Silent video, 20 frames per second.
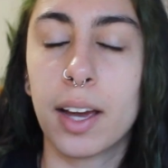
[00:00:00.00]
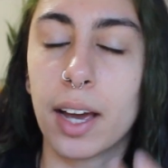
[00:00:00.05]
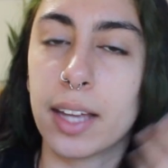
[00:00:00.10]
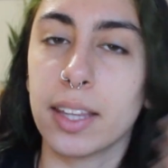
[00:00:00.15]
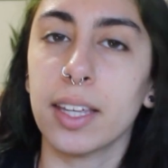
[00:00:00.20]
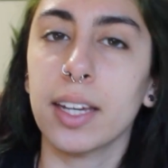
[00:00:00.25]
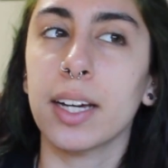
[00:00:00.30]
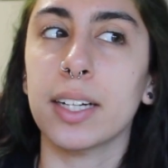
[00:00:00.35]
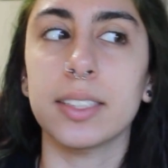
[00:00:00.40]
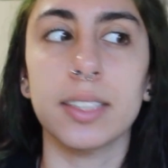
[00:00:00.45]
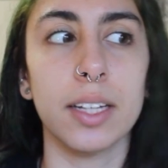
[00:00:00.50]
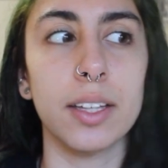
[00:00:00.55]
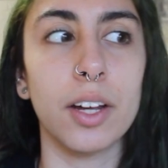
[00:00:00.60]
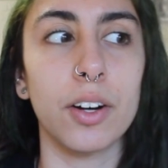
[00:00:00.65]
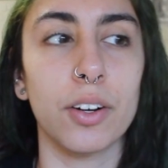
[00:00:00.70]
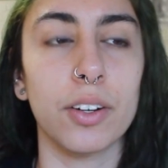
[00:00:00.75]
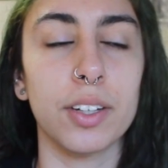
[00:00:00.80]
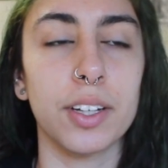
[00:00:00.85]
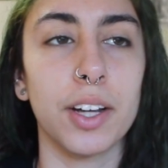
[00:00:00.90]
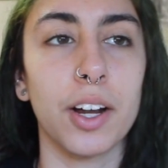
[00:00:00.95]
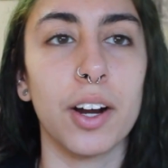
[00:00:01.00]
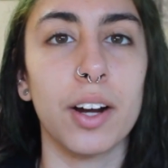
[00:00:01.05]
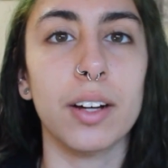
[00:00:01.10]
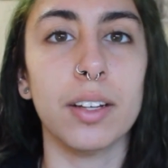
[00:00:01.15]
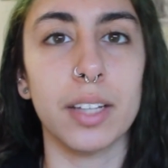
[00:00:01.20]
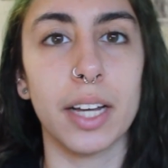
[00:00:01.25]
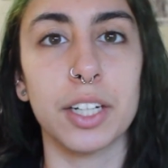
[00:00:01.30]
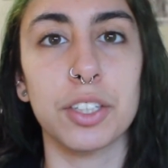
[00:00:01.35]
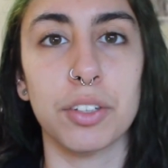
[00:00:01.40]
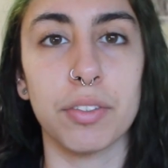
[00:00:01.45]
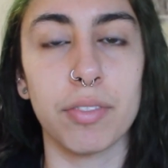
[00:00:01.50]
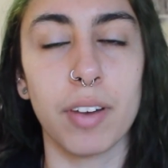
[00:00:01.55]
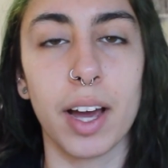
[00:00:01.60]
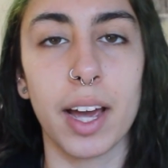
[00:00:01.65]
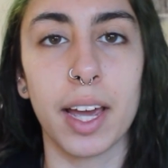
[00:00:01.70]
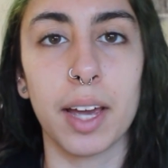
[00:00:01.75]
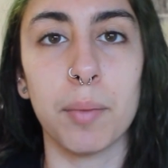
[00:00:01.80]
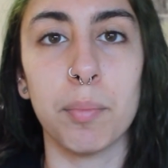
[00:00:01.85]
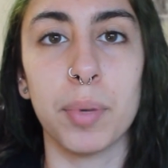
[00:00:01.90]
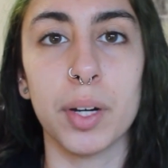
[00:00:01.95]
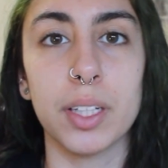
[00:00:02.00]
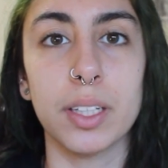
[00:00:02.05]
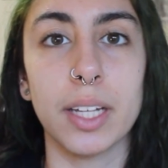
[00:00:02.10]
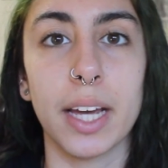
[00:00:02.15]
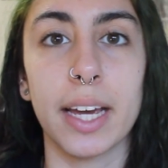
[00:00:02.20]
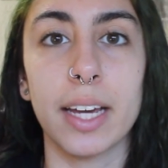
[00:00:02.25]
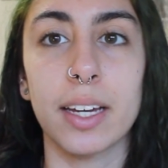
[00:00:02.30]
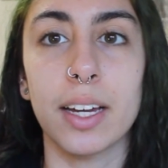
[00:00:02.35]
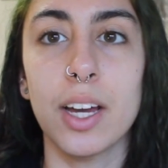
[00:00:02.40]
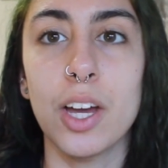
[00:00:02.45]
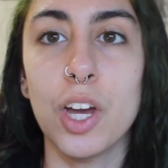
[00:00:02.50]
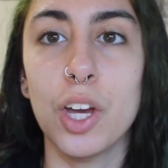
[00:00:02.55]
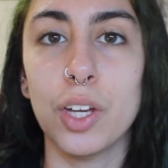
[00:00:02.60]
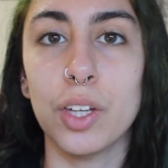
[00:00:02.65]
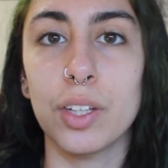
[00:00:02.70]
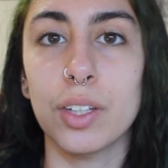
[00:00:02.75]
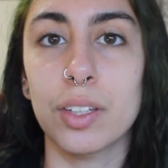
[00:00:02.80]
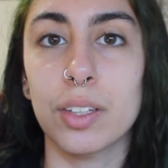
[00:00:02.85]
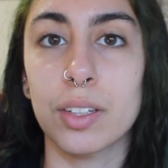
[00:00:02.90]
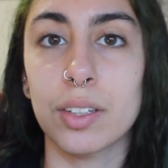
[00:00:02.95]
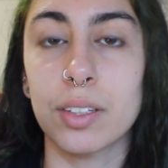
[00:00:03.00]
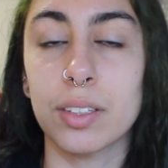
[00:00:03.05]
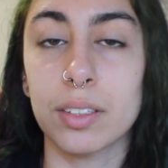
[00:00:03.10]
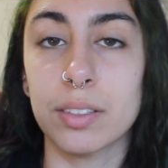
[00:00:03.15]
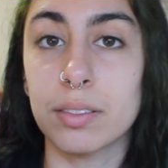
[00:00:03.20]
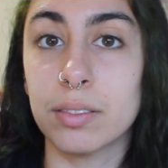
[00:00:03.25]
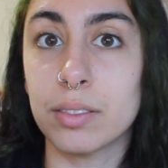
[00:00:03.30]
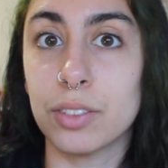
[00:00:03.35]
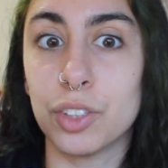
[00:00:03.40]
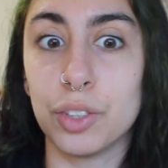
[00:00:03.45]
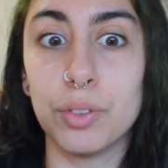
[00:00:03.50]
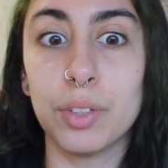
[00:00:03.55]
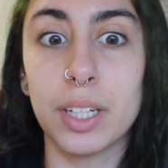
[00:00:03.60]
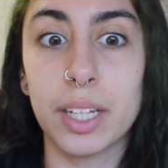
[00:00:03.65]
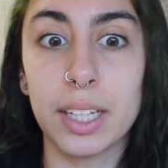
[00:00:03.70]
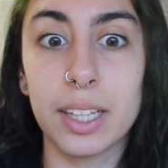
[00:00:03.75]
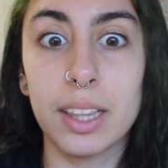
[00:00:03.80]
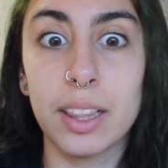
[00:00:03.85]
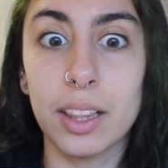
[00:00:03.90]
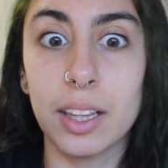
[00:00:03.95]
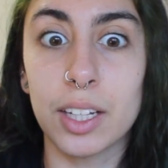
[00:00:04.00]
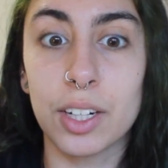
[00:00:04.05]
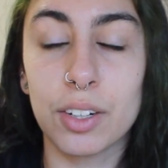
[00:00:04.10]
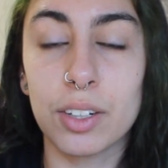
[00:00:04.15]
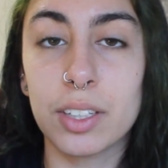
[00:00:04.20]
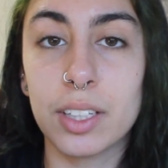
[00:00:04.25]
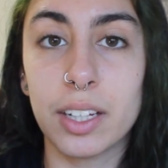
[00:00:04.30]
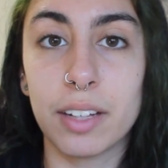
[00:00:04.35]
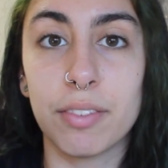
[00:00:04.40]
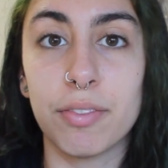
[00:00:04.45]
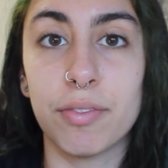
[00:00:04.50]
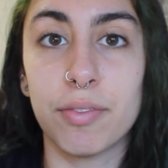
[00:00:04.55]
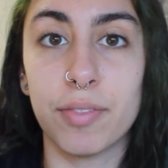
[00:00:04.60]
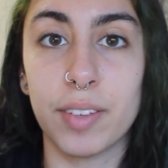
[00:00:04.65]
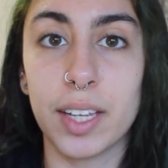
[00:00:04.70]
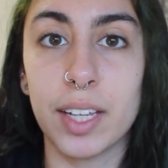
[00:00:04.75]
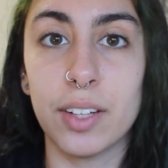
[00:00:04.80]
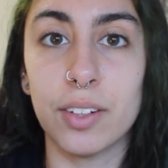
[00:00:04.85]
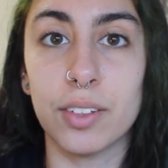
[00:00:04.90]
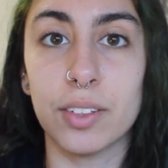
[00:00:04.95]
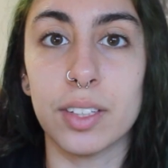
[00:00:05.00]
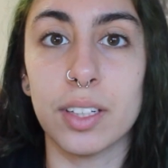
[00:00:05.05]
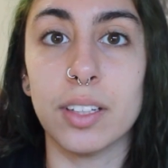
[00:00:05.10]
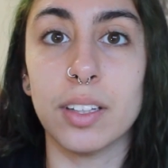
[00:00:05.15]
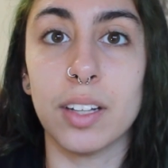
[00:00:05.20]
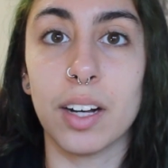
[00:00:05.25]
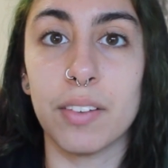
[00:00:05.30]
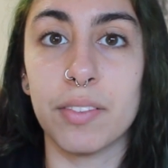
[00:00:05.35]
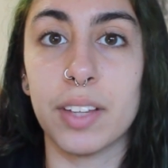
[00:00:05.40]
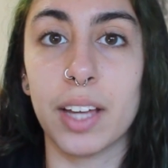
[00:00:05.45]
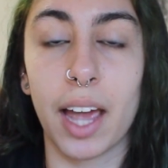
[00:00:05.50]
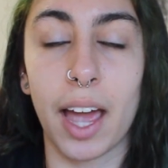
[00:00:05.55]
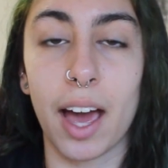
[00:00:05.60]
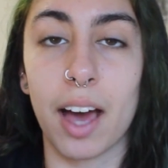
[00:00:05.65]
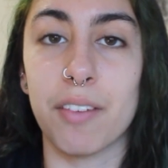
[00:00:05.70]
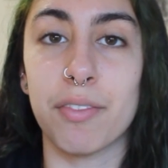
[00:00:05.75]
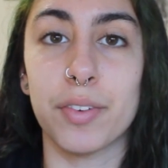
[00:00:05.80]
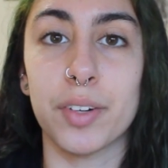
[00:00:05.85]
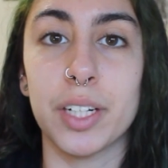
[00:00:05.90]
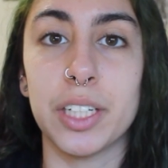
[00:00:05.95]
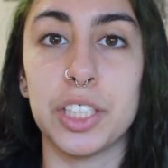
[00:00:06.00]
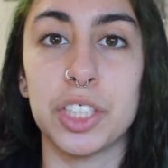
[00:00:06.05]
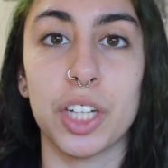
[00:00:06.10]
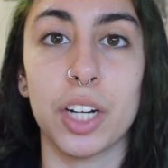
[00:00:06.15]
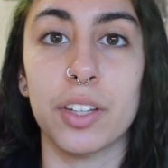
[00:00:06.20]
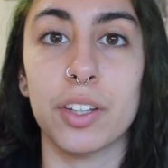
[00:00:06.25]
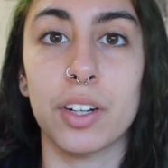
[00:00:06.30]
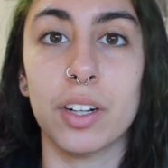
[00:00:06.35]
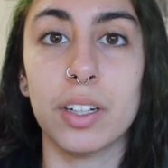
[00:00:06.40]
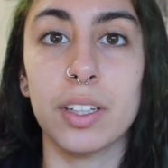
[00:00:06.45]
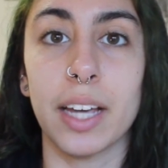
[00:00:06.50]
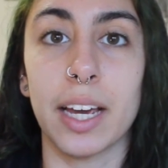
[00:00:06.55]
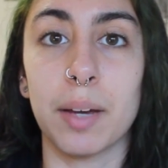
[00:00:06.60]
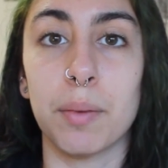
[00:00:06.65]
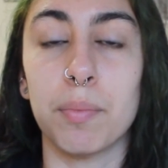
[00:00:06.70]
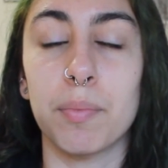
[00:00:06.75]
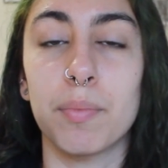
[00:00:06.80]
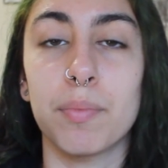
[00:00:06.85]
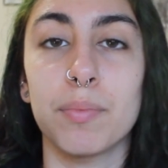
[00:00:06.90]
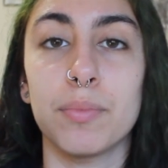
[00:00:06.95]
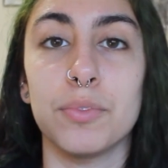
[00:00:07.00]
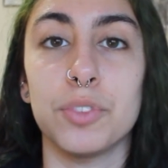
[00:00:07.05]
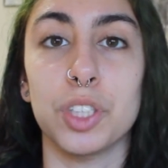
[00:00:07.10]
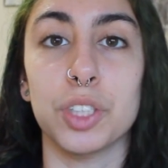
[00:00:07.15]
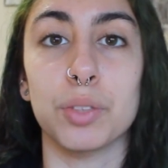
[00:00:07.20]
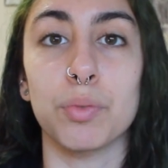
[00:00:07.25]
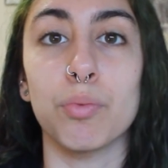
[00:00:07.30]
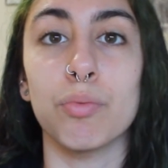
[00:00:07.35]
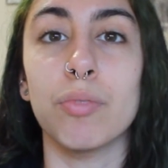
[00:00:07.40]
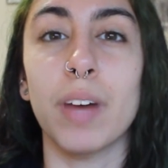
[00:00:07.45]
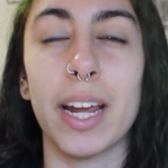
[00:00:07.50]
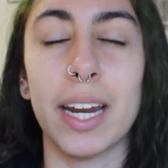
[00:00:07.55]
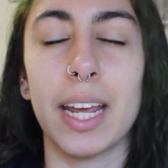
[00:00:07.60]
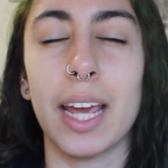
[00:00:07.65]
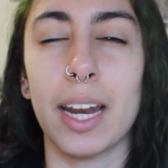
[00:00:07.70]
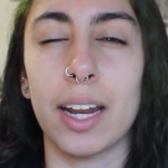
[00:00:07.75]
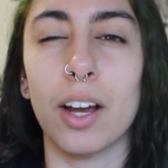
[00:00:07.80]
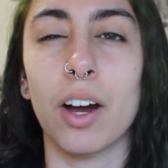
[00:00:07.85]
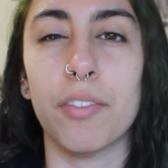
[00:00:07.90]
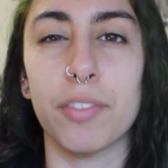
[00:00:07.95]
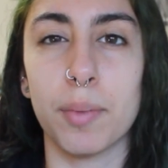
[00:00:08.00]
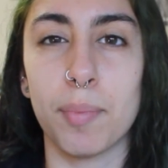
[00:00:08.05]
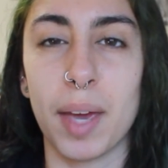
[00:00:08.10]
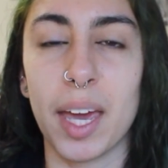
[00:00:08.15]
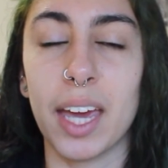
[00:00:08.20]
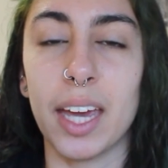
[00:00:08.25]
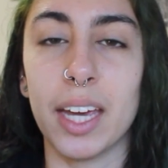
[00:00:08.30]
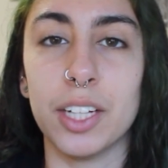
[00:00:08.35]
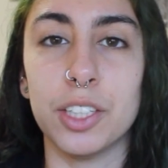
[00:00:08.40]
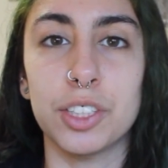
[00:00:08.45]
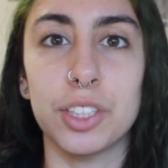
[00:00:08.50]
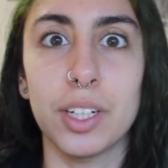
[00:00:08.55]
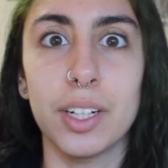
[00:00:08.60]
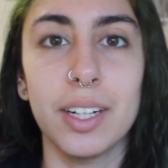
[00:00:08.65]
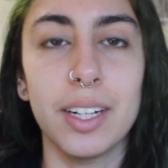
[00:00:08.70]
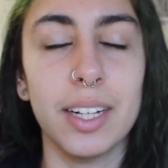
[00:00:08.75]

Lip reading: I think I said that earlier, electrifying, but like you can literally feel the love they have for each other, like just radiating off the page.